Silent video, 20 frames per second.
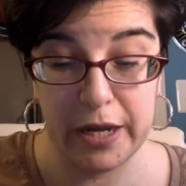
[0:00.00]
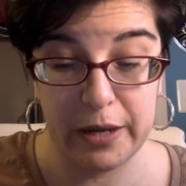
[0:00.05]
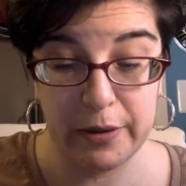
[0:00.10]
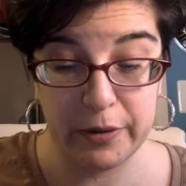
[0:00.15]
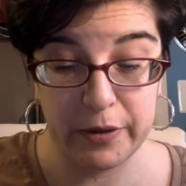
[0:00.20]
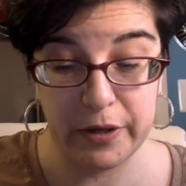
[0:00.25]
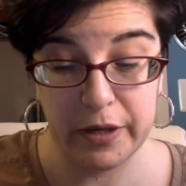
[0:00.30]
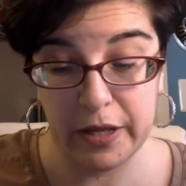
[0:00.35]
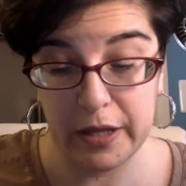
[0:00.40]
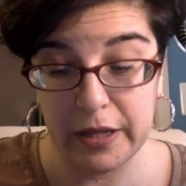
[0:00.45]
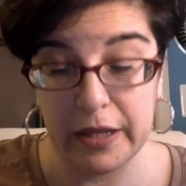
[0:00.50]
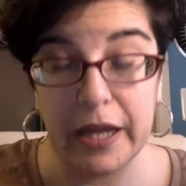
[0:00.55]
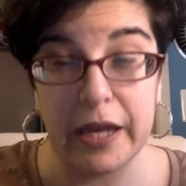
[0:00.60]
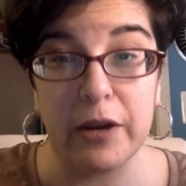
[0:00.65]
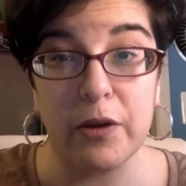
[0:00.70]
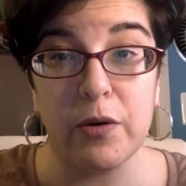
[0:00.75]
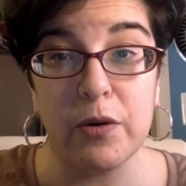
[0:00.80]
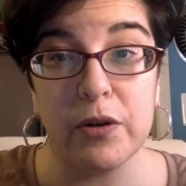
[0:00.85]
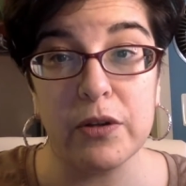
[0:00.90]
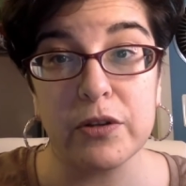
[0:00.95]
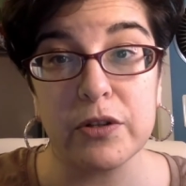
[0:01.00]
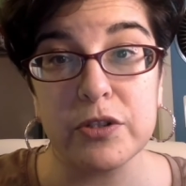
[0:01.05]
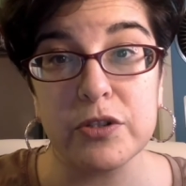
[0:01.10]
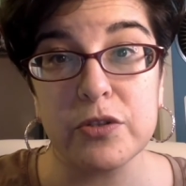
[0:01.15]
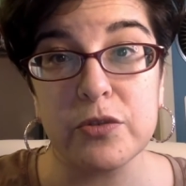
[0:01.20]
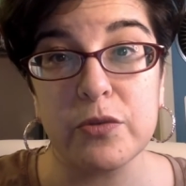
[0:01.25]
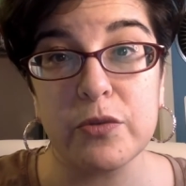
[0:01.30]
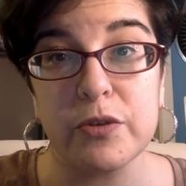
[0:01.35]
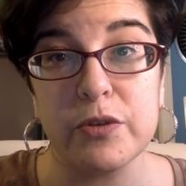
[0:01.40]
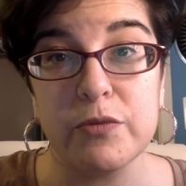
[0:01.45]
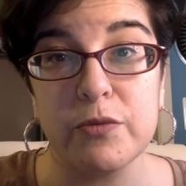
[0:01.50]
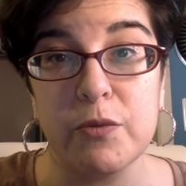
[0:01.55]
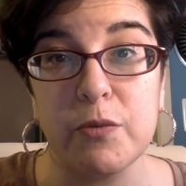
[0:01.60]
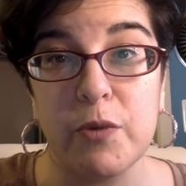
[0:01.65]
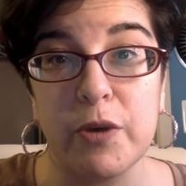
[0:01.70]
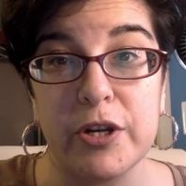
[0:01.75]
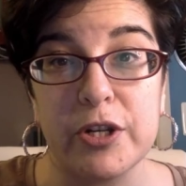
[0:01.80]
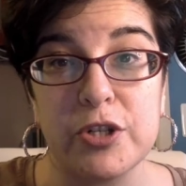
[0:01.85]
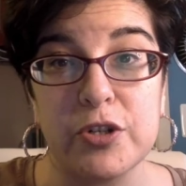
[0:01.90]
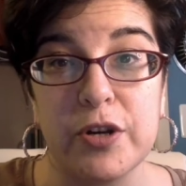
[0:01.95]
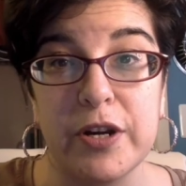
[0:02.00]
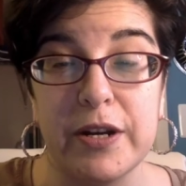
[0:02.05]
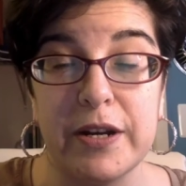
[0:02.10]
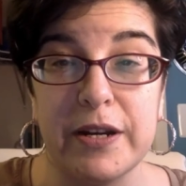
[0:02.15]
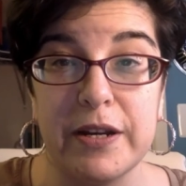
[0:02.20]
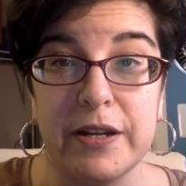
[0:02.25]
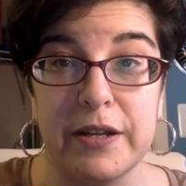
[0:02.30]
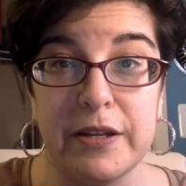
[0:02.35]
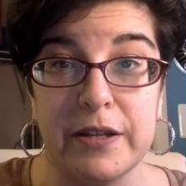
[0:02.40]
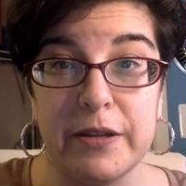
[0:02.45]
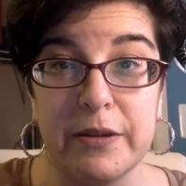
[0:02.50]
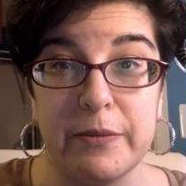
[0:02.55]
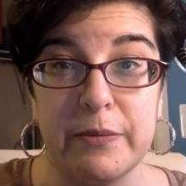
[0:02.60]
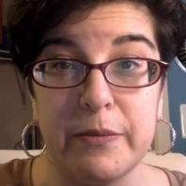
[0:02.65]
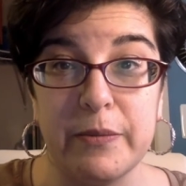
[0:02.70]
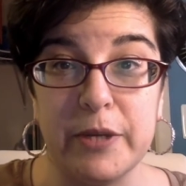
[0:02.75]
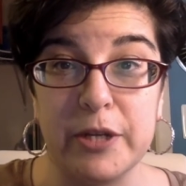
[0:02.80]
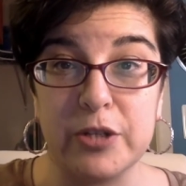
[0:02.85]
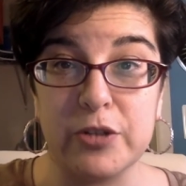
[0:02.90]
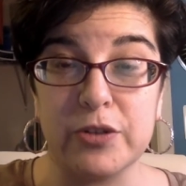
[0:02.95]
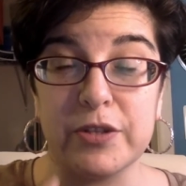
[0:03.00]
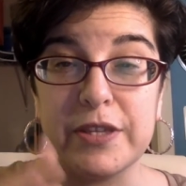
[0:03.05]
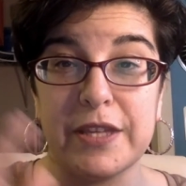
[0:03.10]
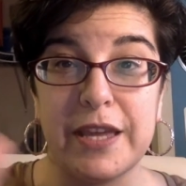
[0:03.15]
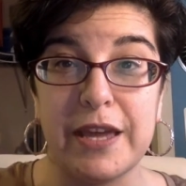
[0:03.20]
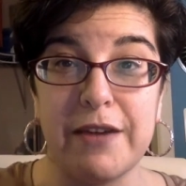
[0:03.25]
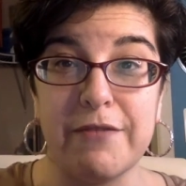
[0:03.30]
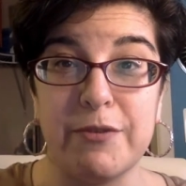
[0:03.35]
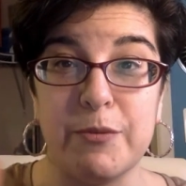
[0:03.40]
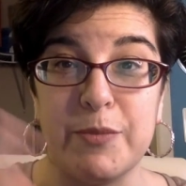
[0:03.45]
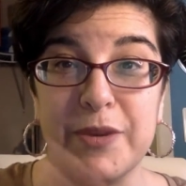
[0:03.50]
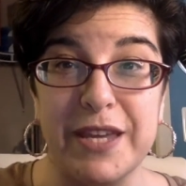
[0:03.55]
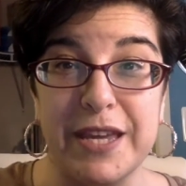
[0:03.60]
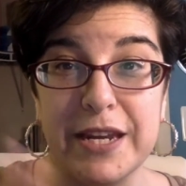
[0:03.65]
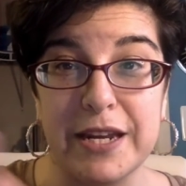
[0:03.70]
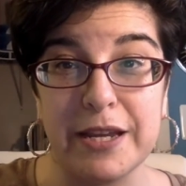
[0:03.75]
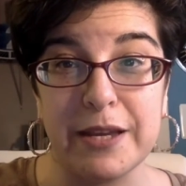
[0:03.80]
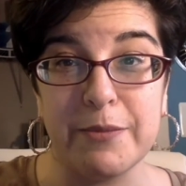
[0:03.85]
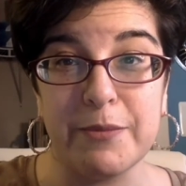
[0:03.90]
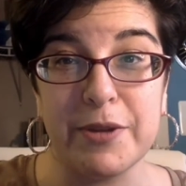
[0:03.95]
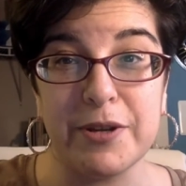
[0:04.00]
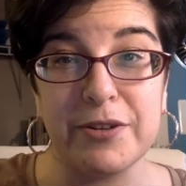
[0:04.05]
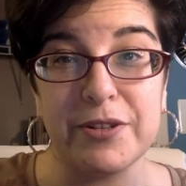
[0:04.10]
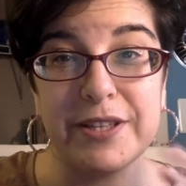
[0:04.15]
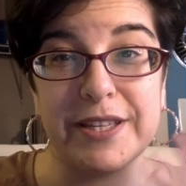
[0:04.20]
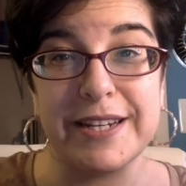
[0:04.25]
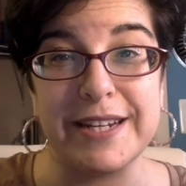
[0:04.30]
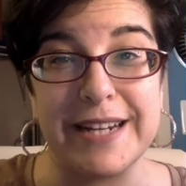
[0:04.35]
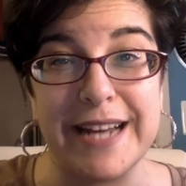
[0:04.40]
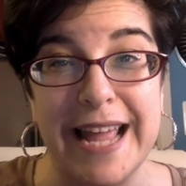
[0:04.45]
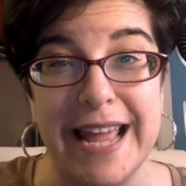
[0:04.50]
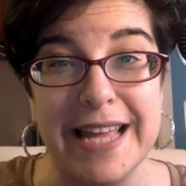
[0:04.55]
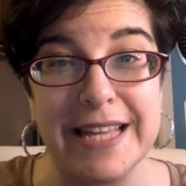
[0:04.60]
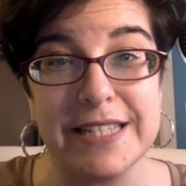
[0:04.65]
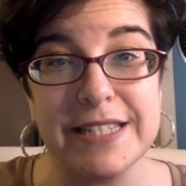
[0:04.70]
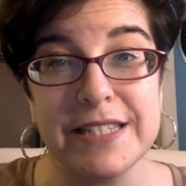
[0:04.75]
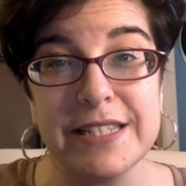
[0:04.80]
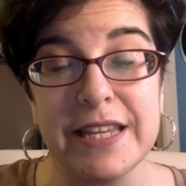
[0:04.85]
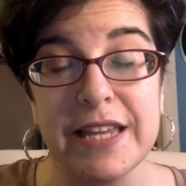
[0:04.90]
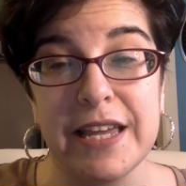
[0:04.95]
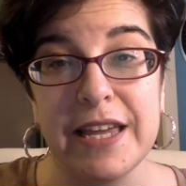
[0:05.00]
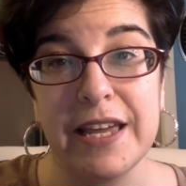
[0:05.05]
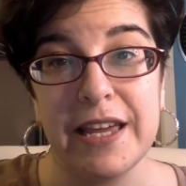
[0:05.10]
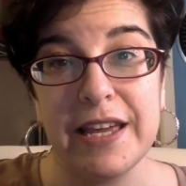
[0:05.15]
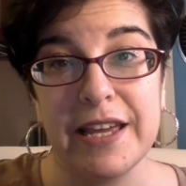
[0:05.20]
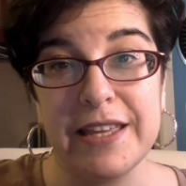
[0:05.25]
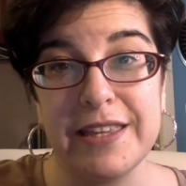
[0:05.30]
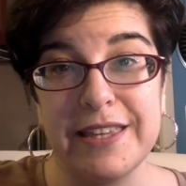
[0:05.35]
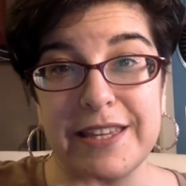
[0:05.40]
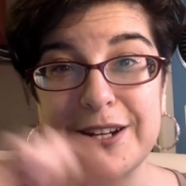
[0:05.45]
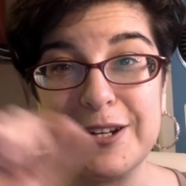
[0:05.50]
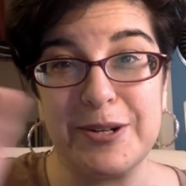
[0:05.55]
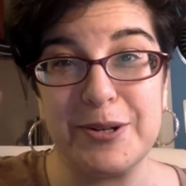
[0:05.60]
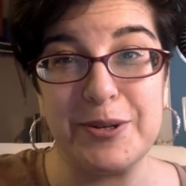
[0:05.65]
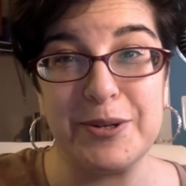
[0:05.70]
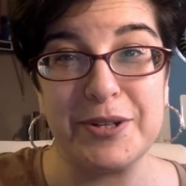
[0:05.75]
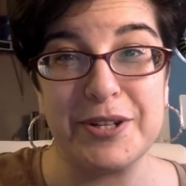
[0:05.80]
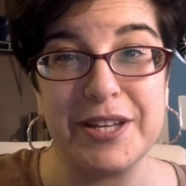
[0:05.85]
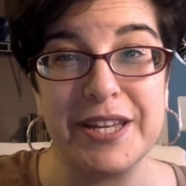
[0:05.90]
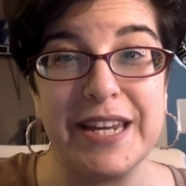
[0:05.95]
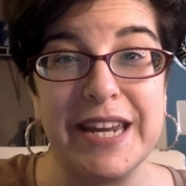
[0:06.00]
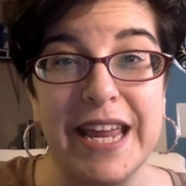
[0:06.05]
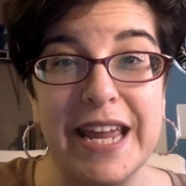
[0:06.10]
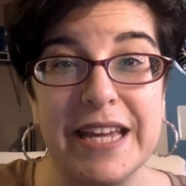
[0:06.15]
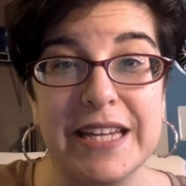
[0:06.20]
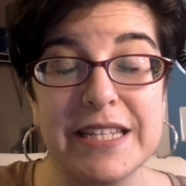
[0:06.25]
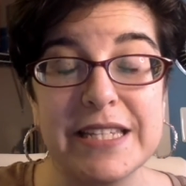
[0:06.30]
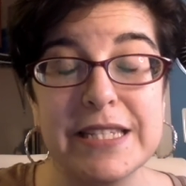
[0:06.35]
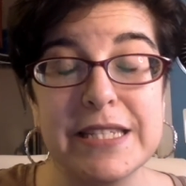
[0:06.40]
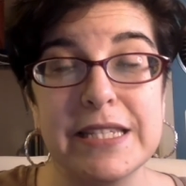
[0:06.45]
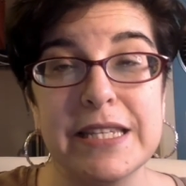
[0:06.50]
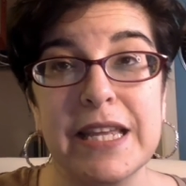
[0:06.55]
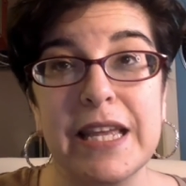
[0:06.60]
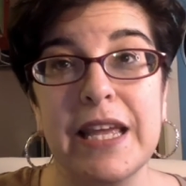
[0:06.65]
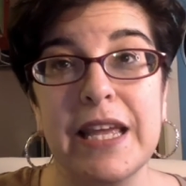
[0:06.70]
And like all our stories, we want to try to make sure they have a beginning, a middle, and an end, and that it all connects.